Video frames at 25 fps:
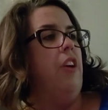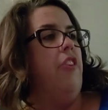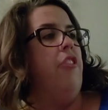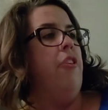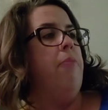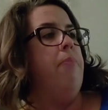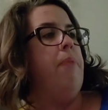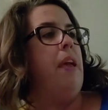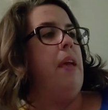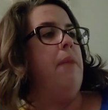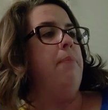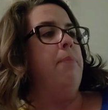
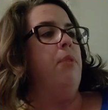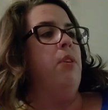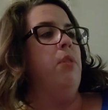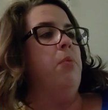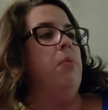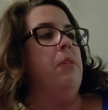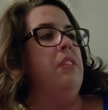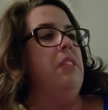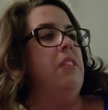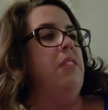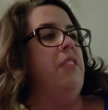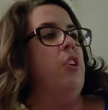The paper
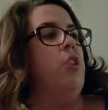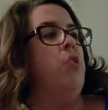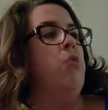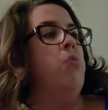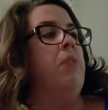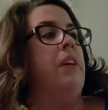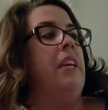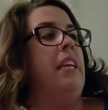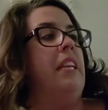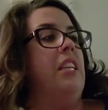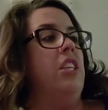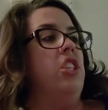was of a
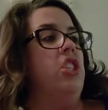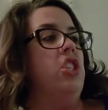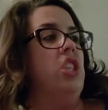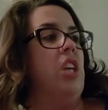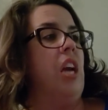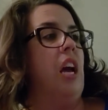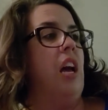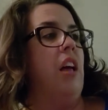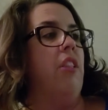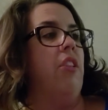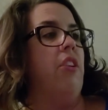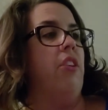greenish
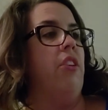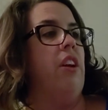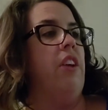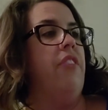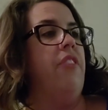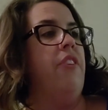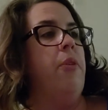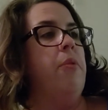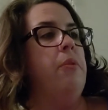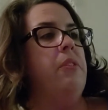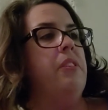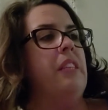color,
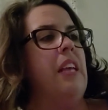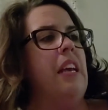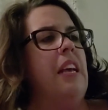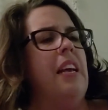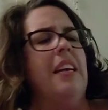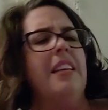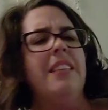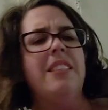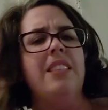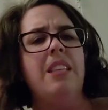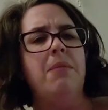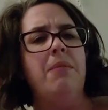and there was
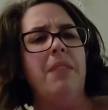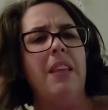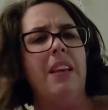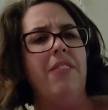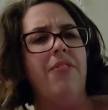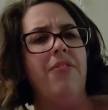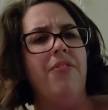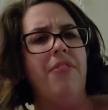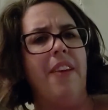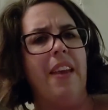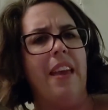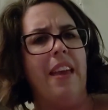something
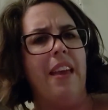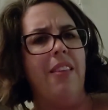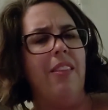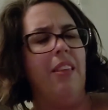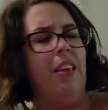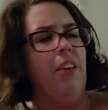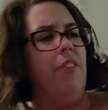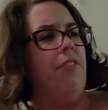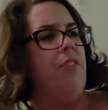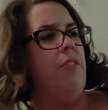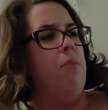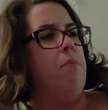
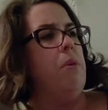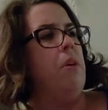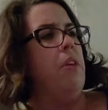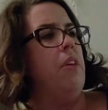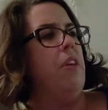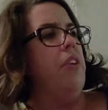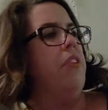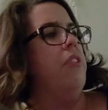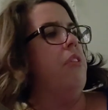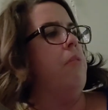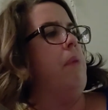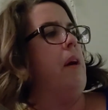vaguely
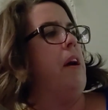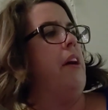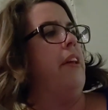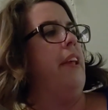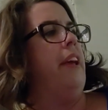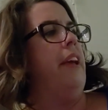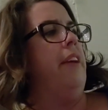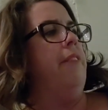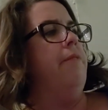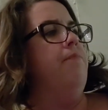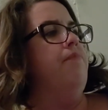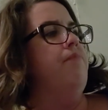familiar about
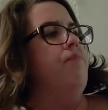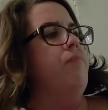it.